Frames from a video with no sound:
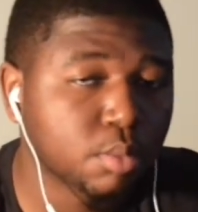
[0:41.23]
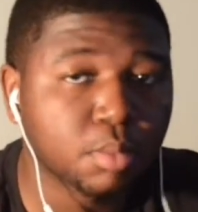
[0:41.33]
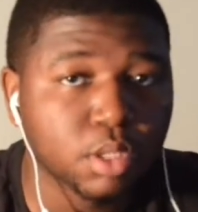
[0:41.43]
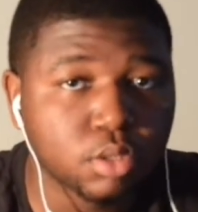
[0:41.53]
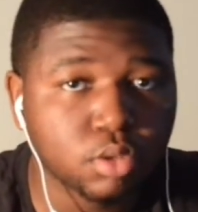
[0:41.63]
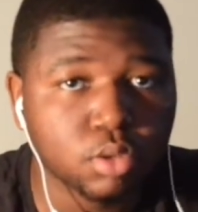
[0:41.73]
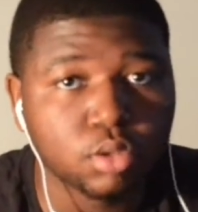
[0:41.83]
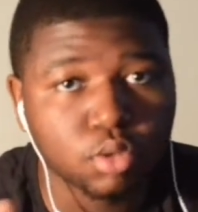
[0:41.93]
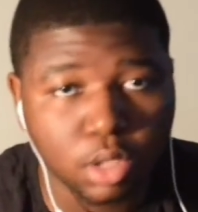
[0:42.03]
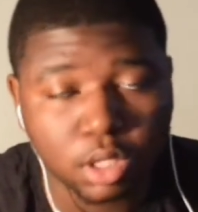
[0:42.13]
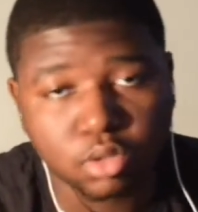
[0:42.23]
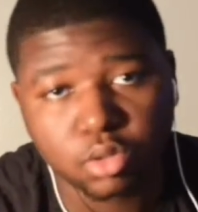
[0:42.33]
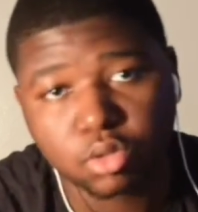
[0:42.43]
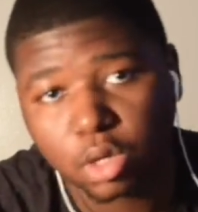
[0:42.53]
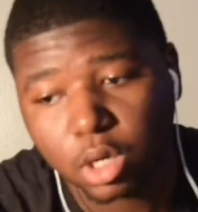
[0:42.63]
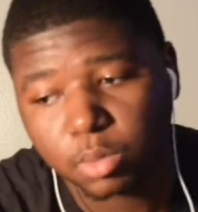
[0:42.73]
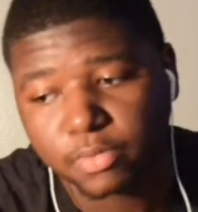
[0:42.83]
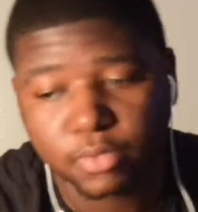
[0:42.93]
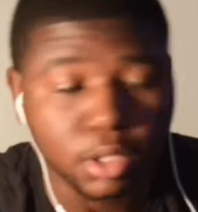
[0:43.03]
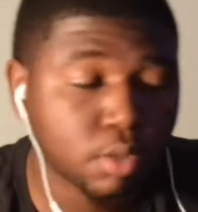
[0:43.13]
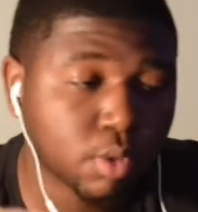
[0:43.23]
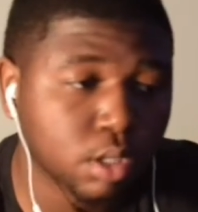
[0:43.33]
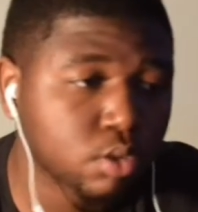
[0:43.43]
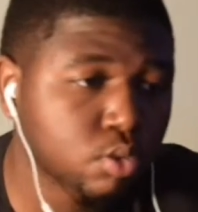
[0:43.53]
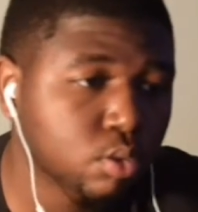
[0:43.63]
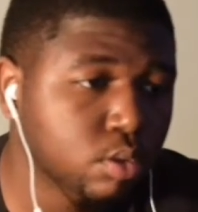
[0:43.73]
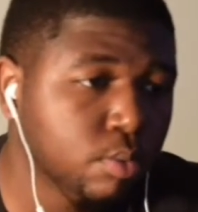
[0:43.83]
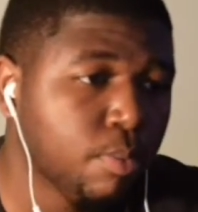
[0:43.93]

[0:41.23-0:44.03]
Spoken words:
But make sure you like and subscribe. You're finna get right into it.